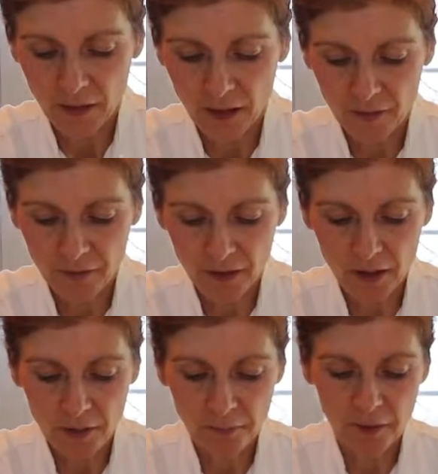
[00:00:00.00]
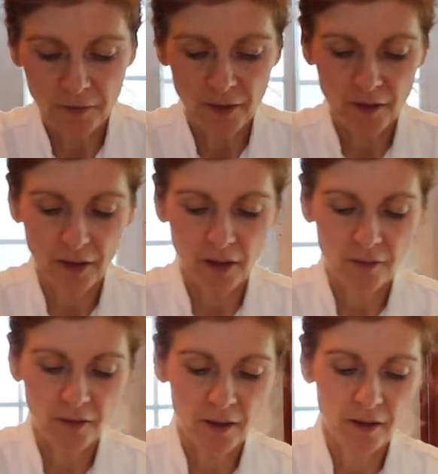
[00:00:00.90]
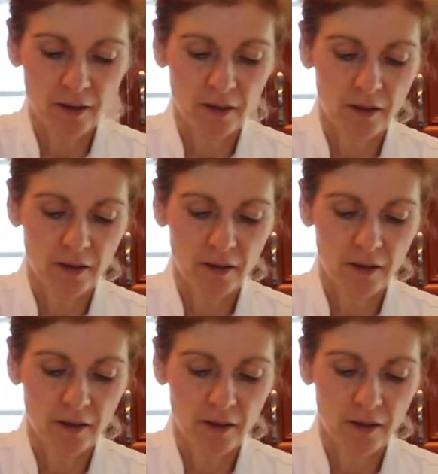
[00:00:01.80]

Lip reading: Half a cup of agave.